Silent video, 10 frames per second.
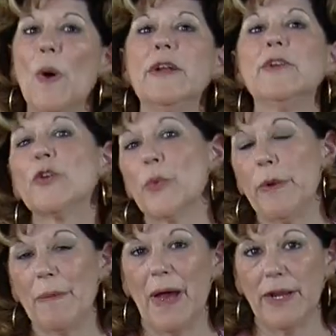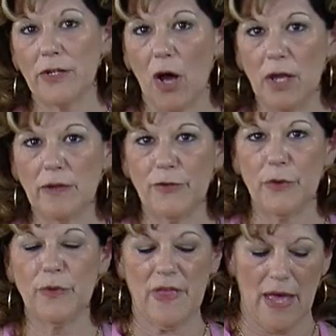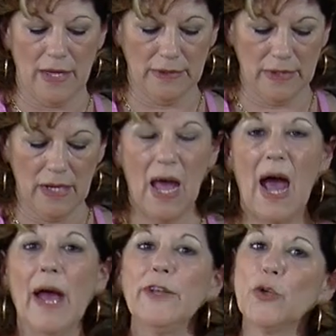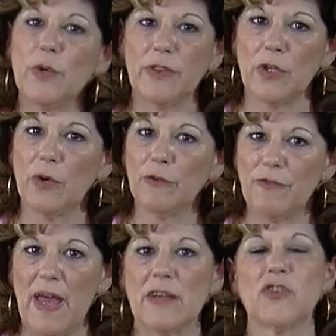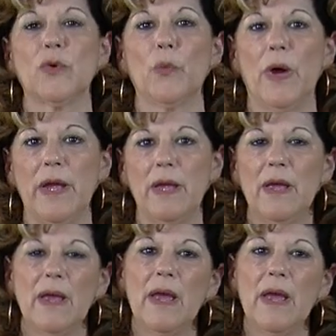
wanted to remind all of you that I do it the old-fashioned way.